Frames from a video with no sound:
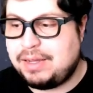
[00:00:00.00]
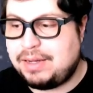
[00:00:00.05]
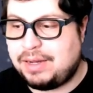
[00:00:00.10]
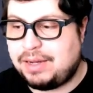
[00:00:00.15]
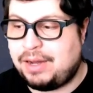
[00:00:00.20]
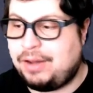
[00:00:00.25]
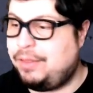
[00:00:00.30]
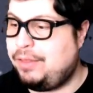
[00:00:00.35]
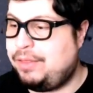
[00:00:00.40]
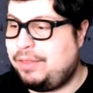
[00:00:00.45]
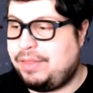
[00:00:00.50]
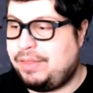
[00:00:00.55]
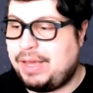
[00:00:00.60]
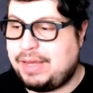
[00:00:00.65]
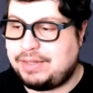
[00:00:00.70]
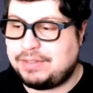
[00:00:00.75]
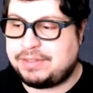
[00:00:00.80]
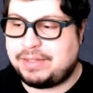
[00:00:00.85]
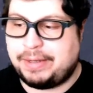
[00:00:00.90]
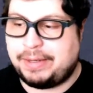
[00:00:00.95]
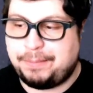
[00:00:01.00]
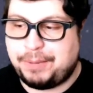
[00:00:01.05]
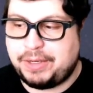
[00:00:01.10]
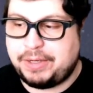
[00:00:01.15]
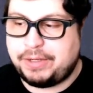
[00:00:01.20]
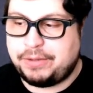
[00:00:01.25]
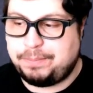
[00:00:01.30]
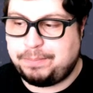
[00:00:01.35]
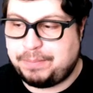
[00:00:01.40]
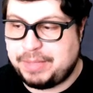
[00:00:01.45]
Other than that, it's got a
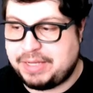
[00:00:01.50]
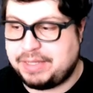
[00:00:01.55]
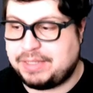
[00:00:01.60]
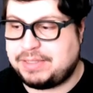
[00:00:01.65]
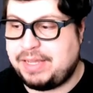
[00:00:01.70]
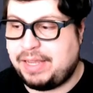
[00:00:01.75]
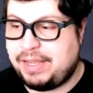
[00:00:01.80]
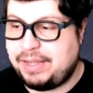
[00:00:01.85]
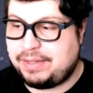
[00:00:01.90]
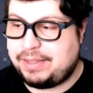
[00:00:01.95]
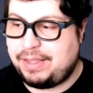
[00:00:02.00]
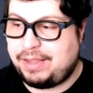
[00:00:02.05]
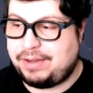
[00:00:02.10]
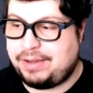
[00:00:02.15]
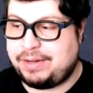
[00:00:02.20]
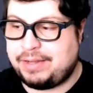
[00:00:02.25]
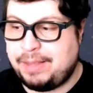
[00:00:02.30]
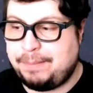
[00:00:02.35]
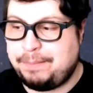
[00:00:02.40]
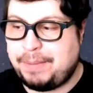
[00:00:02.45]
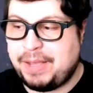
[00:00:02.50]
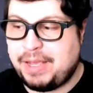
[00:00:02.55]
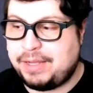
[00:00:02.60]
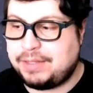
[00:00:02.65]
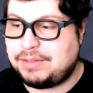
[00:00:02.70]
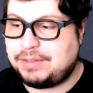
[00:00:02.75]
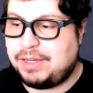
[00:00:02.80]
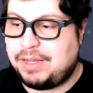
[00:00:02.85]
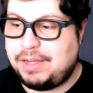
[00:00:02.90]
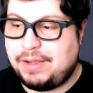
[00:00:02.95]
pretty big attack, Chaotic
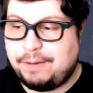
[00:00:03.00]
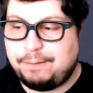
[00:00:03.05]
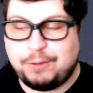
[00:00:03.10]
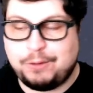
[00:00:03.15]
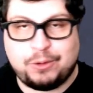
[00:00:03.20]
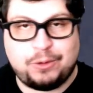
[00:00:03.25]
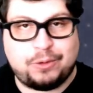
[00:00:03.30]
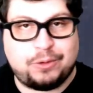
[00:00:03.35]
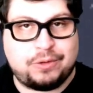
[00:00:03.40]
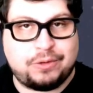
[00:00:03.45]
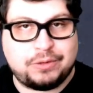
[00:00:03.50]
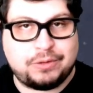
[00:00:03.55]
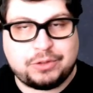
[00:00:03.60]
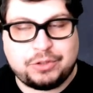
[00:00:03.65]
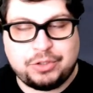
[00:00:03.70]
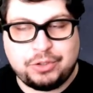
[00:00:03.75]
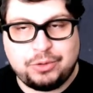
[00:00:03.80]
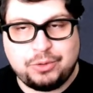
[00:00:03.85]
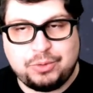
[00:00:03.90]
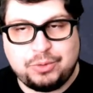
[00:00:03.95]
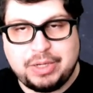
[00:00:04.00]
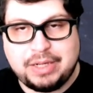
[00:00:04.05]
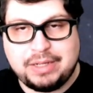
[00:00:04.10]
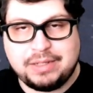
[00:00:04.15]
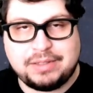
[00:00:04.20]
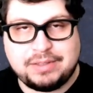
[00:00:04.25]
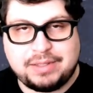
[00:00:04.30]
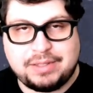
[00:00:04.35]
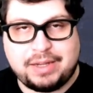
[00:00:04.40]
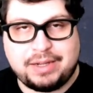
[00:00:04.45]
Impact, for 3
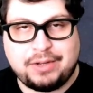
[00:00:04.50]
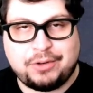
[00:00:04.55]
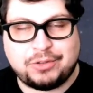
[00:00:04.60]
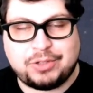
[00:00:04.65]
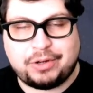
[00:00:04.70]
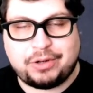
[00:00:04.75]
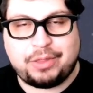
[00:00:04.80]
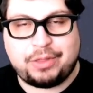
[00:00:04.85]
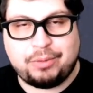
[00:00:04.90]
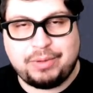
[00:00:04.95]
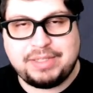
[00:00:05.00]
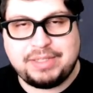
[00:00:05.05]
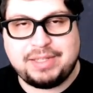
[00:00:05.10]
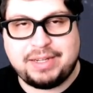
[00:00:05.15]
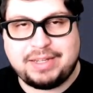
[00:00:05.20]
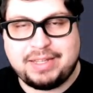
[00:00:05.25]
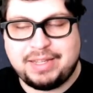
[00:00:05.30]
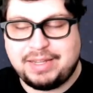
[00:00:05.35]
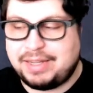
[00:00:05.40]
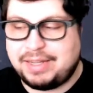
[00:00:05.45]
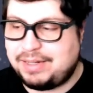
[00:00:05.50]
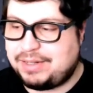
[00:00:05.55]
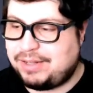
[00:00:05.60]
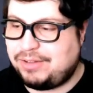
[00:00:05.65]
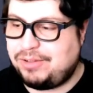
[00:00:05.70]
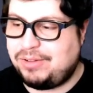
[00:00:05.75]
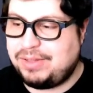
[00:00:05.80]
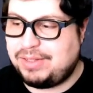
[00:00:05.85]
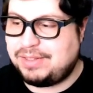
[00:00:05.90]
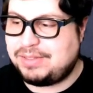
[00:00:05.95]
Psychic and a
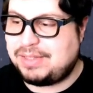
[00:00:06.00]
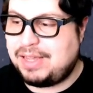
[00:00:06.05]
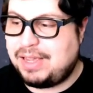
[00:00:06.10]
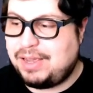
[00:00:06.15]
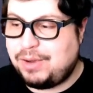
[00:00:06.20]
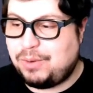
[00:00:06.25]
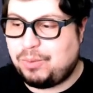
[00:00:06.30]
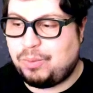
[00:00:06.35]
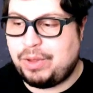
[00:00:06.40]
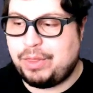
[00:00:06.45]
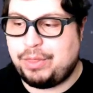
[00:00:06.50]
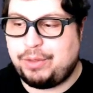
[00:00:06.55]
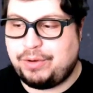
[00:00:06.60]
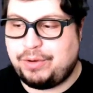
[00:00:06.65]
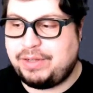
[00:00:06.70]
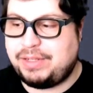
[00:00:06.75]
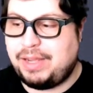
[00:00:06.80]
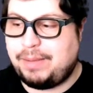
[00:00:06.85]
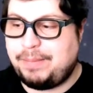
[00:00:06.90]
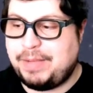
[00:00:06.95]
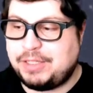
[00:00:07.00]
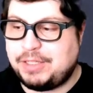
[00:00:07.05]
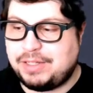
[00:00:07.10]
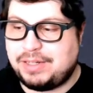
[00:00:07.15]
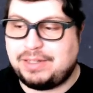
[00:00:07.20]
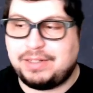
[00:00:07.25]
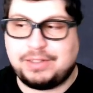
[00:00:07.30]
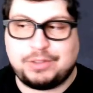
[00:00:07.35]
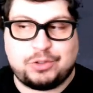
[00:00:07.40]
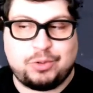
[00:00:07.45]
Colorless, 130 damage, and
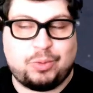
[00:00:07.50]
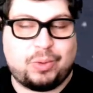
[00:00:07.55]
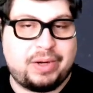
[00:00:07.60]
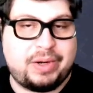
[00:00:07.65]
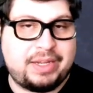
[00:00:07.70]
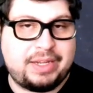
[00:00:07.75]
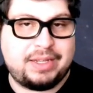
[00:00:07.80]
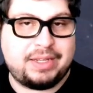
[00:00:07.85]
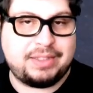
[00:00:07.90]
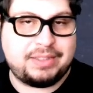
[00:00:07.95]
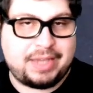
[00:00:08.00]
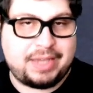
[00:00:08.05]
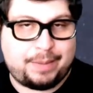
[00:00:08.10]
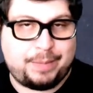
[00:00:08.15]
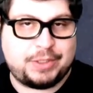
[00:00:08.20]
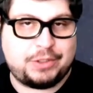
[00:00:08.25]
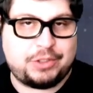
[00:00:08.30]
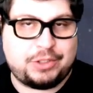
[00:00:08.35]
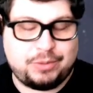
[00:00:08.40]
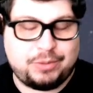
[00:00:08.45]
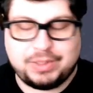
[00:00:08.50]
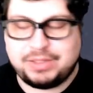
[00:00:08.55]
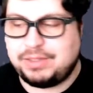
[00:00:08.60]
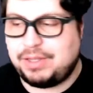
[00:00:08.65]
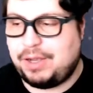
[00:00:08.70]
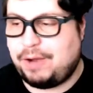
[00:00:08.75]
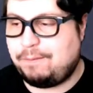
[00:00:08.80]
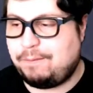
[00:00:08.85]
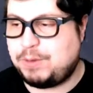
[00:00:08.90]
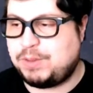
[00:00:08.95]
it does 20 damage to
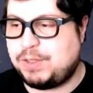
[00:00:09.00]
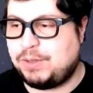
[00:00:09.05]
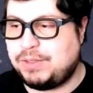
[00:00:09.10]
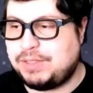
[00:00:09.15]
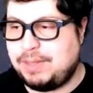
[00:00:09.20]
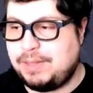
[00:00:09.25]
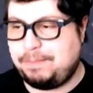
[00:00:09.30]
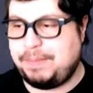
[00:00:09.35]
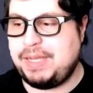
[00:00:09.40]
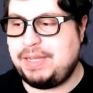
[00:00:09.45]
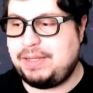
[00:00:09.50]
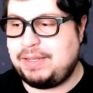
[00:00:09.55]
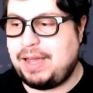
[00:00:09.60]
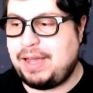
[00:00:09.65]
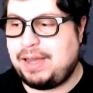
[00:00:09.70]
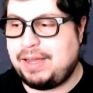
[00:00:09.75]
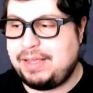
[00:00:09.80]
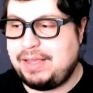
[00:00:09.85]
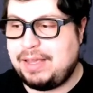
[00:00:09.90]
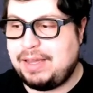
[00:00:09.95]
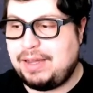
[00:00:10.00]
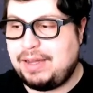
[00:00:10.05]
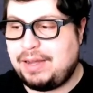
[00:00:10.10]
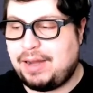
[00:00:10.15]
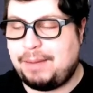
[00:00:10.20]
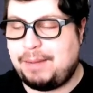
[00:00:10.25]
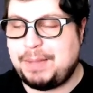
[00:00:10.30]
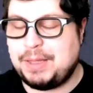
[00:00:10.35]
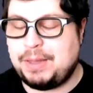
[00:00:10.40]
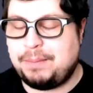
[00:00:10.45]
itself. So it's a big guy,
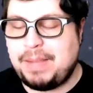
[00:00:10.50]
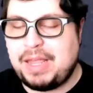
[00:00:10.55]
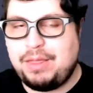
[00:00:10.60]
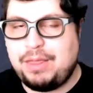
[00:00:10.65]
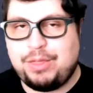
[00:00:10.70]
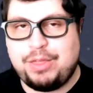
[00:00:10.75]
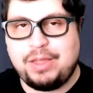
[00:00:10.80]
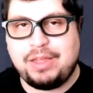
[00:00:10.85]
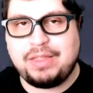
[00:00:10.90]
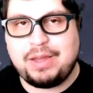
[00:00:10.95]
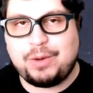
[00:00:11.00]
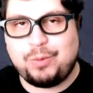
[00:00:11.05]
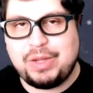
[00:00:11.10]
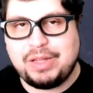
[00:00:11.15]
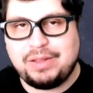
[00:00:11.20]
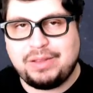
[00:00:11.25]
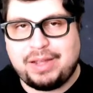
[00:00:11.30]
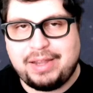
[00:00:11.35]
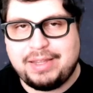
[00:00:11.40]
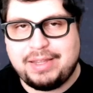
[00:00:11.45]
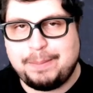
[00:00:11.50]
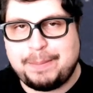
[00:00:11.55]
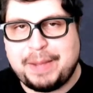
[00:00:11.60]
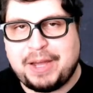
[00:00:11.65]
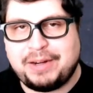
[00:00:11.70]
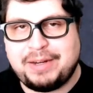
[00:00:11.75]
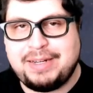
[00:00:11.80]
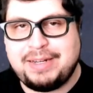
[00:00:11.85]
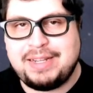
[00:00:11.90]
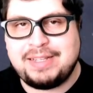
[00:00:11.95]
but the main thing that we like
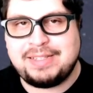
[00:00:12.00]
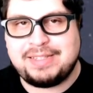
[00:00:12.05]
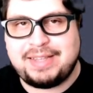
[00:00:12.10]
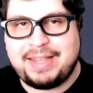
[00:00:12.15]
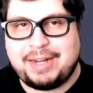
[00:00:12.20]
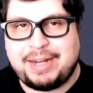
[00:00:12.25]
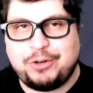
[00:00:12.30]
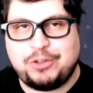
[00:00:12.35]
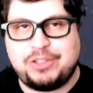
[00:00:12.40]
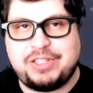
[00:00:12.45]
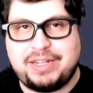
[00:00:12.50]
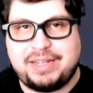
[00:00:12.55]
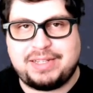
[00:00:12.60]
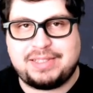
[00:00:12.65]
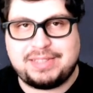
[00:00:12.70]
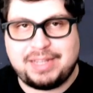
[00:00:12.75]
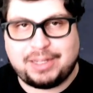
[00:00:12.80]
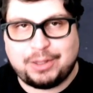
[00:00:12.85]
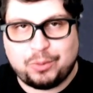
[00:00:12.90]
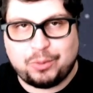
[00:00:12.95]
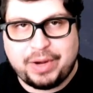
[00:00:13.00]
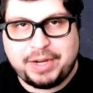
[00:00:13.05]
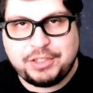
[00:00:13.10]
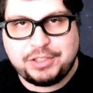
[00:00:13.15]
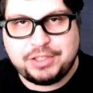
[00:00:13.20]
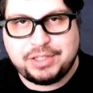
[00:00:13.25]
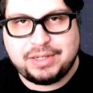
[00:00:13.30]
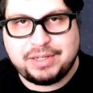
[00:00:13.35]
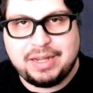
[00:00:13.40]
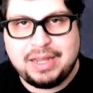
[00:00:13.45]
about it is the energy
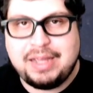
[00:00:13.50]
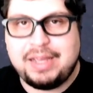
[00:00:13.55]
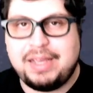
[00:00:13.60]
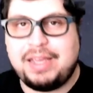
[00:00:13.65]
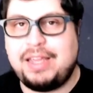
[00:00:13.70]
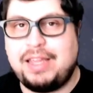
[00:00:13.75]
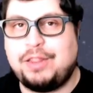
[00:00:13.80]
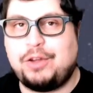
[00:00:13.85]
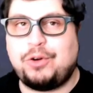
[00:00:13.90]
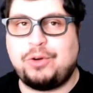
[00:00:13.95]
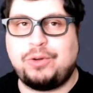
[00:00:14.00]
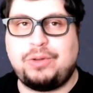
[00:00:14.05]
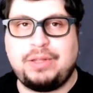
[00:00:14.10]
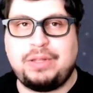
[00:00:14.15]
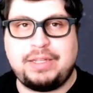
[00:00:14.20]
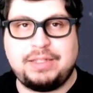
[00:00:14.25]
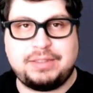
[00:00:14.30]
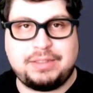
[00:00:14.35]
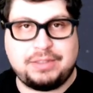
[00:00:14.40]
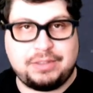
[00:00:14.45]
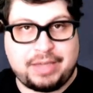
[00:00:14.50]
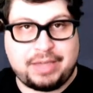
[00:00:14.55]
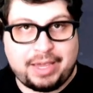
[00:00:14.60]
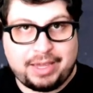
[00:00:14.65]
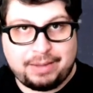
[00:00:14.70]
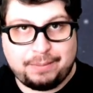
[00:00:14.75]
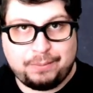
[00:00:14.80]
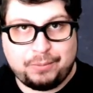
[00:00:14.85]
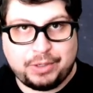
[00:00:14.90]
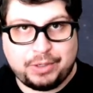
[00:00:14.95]
acceleration. In the early
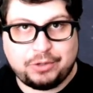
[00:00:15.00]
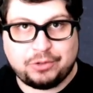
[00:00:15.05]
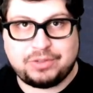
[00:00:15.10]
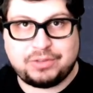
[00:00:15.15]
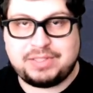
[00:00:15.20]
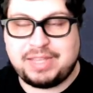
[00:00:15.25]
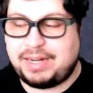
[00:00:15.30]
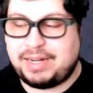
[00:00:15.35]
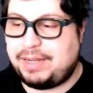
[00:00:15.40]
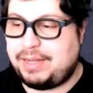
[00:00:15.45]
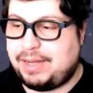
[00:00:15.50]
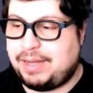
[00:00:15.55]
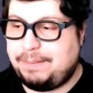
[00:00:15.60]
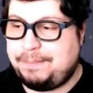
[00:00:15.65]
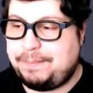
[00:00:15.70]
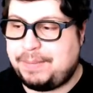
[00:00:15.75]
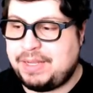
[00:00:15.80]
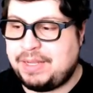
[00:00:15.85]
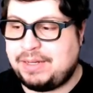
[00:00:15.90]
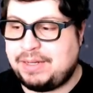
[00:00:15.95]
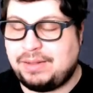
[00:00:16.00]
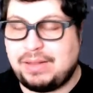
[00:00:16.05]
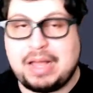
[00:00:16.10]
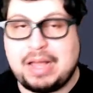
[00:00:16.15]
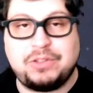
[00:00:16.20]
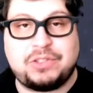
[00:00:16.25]
game, when you're setting up, it allows you